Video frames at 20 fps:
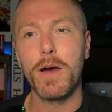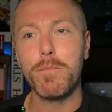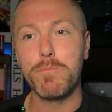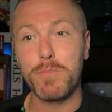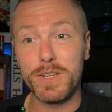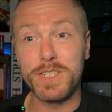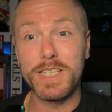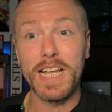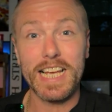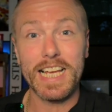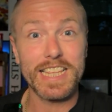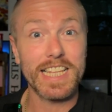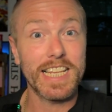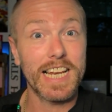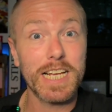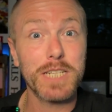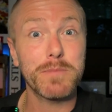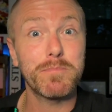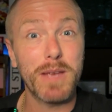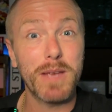predict the
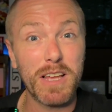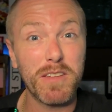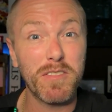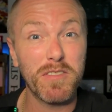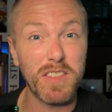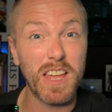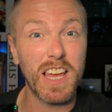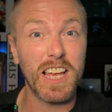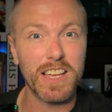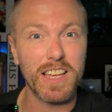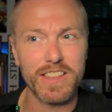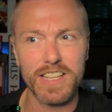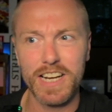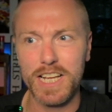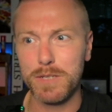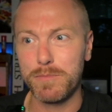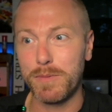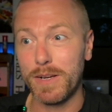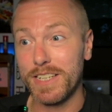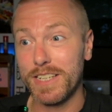next big thing, the
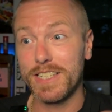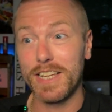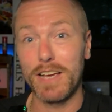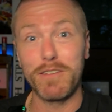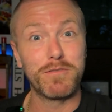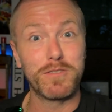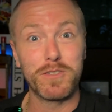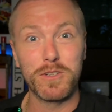next big dev